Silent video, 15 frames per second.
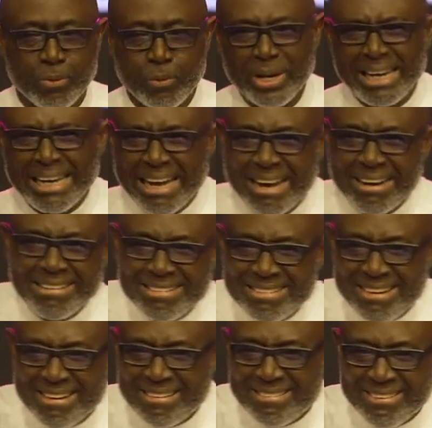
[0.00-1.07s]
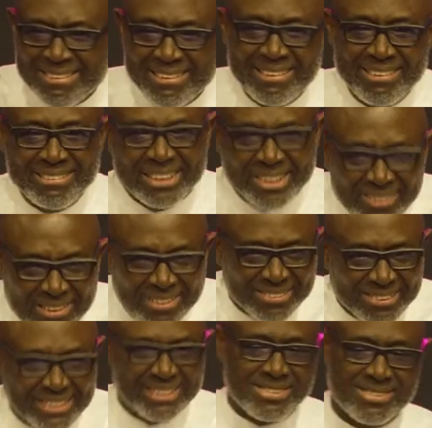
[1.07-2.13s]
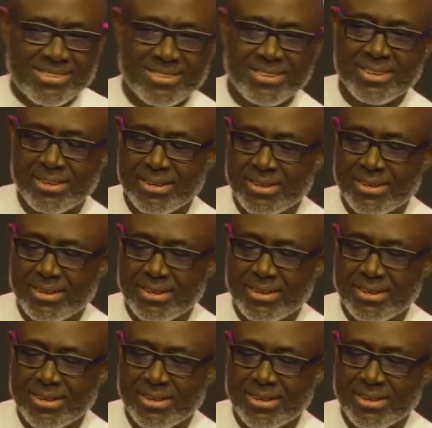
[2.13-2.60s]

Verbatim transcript: We inherited the wrong things.